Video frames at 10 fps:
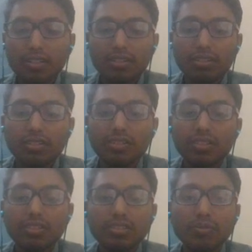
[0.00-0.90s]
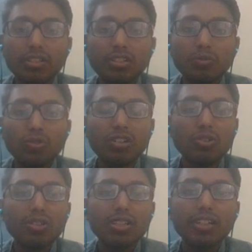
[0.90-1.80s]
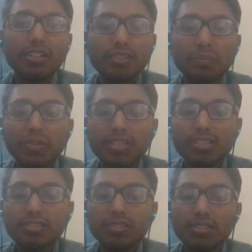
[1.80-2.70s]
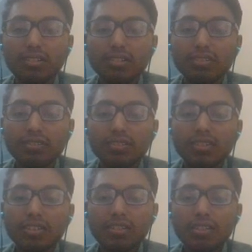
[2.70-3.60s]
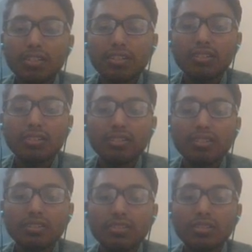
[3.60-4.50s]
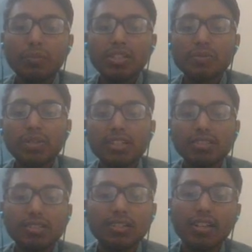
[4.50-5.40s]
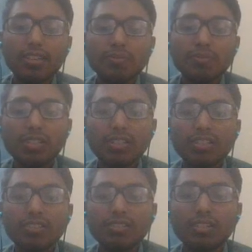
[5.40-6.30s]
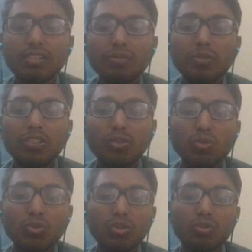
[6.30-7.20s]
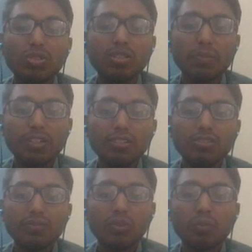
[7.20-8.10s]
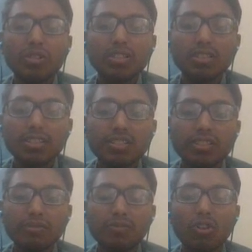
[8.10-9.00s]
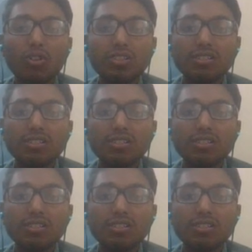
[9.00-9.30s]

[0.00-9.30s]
and it is being deployed on the GitHub pages. And here is the best part is that I am sharing this journey with you through this video, from researching blogs